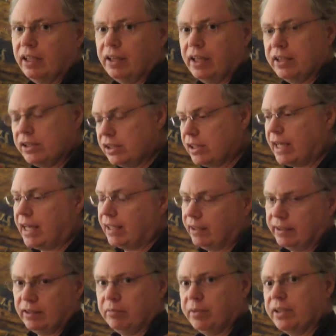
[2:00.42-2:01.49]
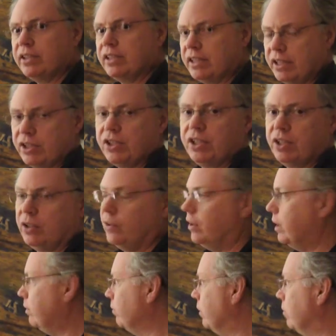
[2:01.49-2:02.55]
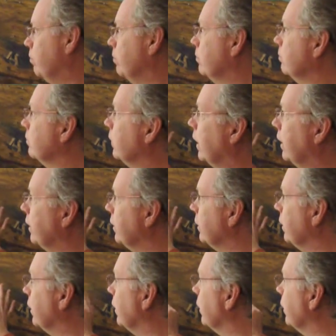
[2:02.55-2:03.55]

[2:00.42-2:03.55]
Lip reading: and then just add a little bit to each hue that I'm going to add into